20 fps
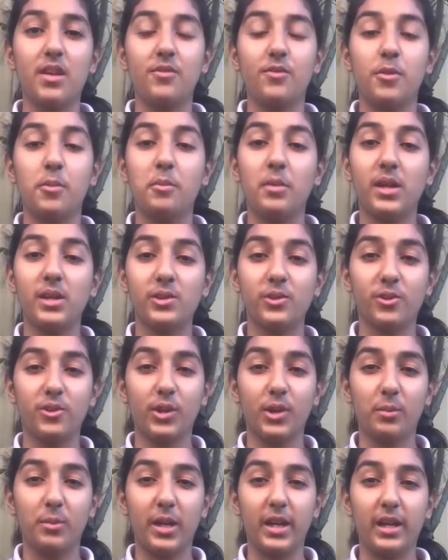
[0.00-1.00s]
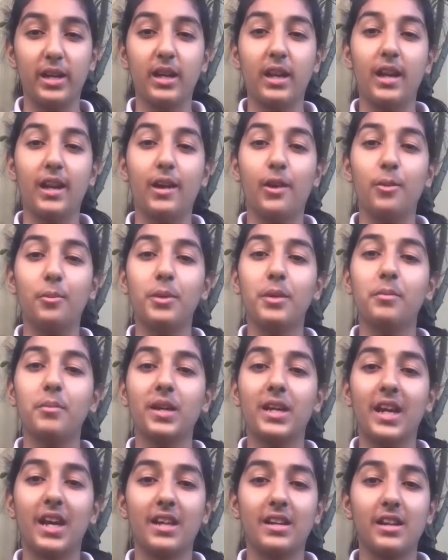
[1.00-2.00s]
for mentoring me and helping
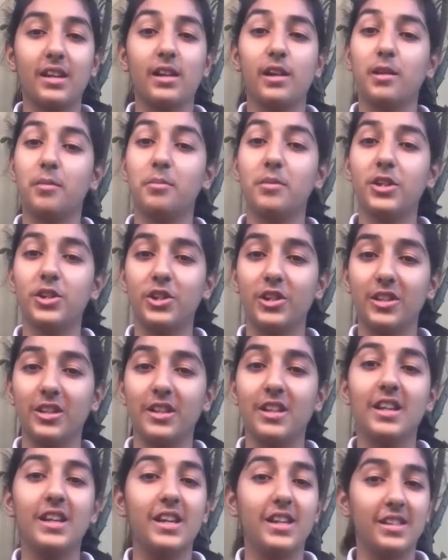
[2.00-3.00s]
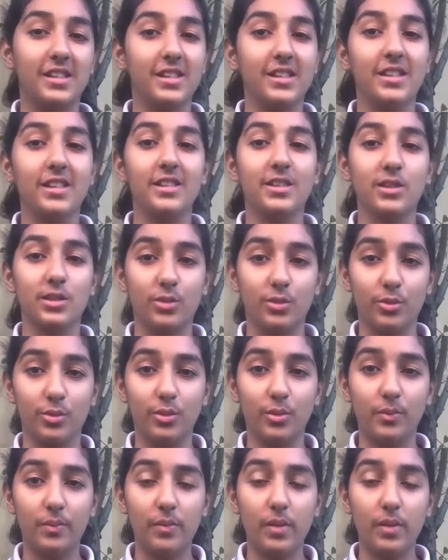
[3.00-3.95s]
me get an admission into this school.